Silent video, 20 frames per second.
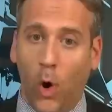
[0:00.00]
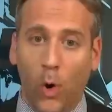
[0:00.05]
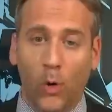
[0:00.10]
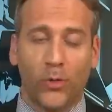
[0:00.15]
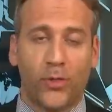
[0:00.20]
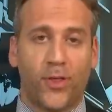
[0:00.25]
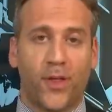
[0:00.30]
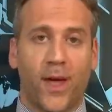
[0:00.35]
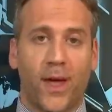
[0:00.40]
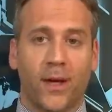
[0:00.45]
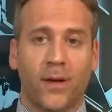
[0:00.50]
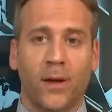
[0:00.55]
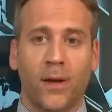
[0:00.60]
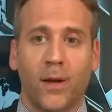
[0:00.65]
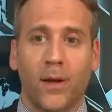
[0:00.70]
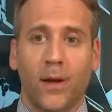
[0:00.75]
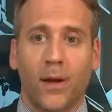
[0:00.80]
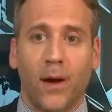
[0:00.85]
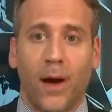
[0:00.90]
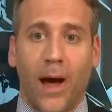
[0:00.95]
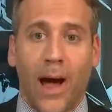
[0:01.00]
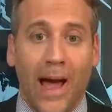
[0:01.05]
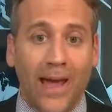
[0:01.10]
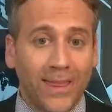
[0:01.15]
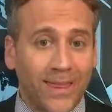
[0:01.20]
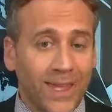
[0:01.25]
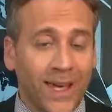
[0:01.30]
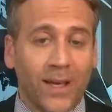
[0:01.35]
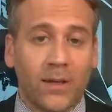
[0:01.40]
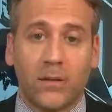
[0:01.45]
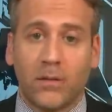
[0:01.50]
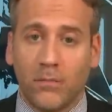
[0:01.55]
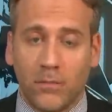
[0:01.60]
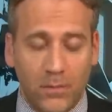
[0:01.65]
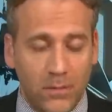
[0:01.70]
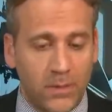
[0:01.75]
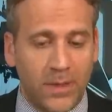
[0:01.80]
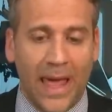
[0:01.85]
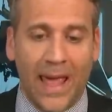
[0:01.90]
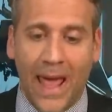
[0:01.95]
whole thing, I think
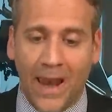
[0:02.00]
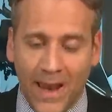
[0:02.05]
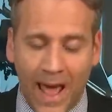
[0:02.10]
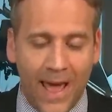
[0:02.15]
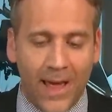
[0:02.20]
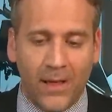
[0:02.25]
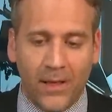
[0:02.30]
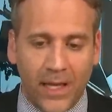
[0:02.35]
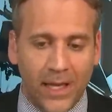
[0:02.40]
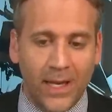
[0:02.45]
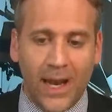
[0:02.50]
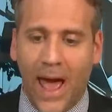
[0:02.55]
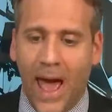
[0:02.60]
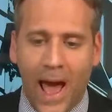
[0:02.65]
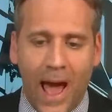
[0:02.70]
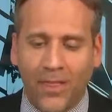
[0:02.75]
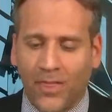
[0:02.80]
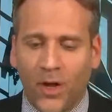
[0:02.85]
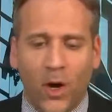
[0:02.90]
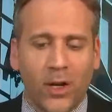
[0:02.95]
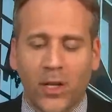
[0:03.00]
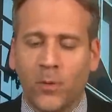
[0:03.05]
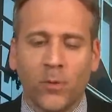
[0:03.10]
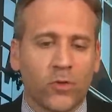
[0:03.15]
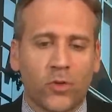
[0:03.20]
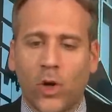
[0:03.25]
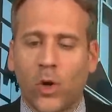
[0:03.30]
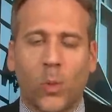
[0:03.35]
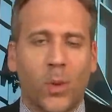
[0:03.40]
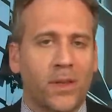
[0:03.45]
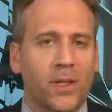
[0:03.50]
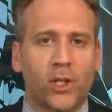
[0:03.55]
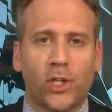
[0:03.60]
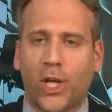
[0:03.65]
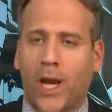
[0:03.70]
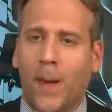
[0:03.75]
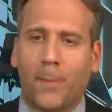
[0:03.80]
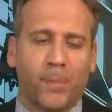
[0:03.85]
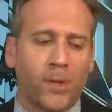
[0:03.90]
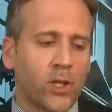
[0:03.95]
they had, he'd, I thought he was going to win the
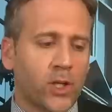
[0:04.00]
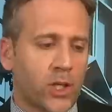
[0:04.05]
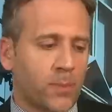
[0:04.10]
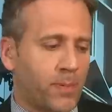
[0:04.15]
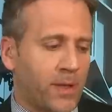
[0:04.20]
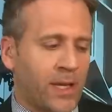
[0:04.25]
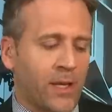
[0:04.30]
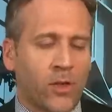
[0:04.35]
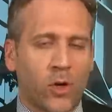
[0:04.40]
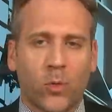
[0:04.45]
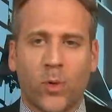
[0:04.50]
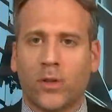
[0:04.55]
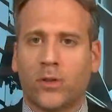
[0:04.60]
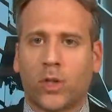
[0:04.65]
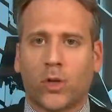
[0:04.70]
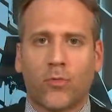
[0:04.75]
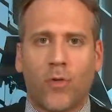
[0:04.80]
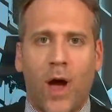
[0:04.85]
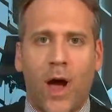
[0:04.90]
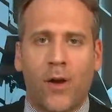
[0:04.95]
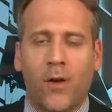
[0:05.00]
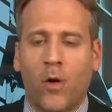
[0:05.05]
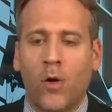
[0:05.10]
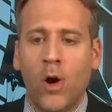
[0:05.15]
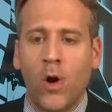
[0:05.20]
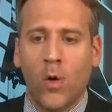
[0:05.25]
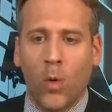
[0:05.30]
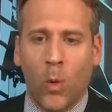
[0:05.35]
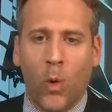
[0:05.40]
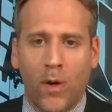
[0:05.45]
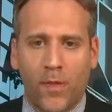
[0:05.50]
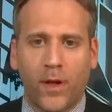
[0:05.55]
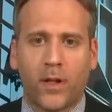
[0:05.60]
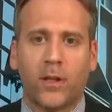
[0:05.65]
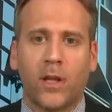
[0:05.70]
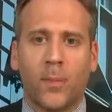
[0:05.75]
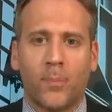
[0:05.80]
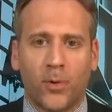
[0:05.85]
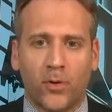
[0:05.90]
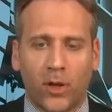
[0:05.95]
championship either with Toronto or the
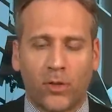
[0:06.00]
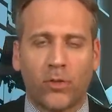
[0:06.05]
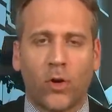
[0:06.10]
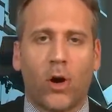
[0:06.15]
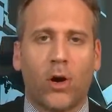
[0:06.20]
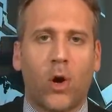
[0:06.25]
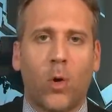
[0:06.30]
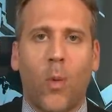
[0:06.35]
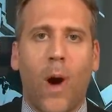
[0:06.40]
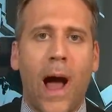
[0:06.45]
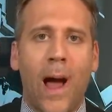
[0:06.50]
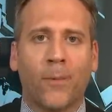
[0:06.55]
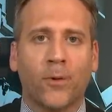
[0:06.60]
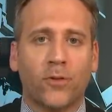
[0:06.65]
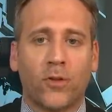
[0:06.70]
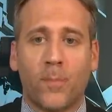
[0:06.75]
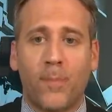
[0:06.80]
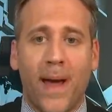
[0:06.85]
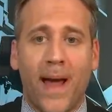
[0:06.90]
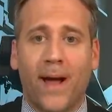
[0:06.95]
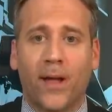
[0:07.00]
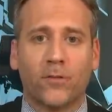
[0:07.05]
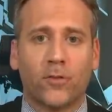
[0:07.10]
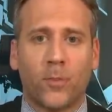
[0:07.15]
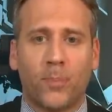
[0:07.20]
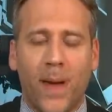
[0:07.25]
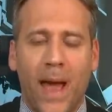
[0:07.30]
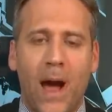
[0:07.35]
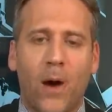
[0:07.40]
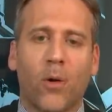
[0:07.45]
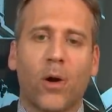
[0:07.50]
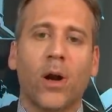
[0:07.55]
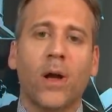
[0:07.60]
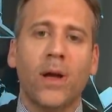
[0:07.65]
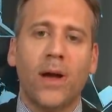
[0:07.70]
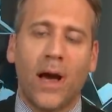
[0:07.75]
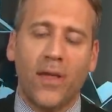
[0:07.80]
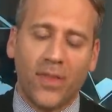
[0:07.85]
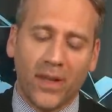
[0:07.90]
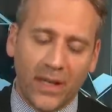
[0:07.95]
Clippers. I thought Kawhi was the balance of power.
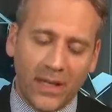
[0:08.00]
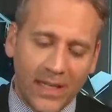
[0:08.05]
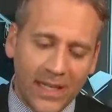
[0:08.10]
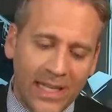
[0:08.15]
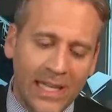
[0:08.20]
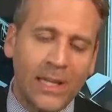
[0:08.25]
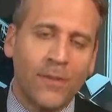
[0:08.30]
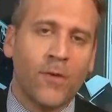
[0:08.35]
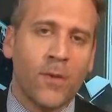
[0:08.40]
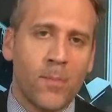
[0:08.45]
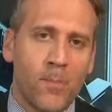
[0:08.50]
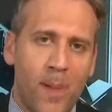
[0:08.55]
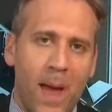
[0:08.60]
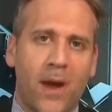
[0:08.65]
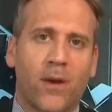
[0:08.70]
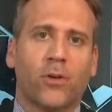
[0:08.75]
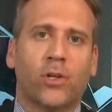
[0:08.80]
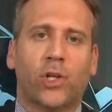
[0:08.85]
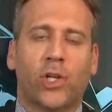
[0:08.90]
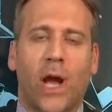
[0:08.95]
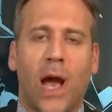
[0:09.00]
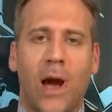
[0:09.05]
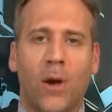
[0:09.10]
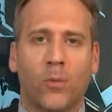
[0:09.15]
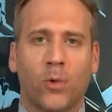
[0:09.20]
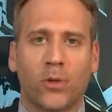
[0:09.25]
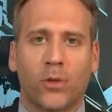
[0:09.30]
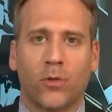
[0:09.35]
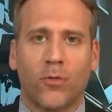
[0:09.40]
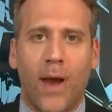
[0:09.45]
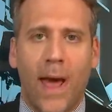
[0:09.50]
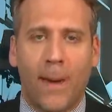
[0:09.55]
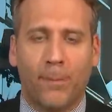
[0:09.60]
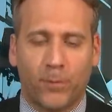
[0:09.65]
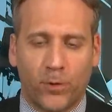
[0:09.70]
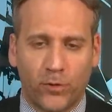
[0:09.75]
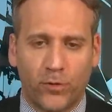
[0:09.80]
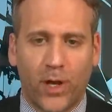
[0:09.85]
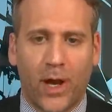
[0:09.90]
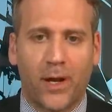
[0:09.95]
I think an even better shot with the
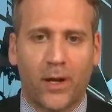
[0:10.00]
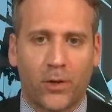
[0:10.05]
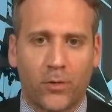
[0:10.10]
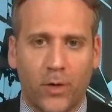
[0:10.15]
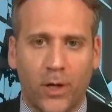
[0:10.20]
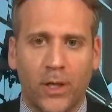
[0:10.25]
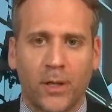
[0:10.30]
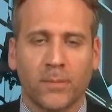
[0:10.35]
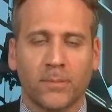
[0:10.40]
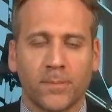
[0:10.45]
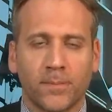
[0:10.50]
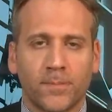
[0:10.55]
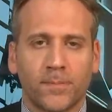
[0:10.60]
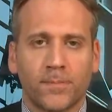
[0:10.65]
Raptors. I agree.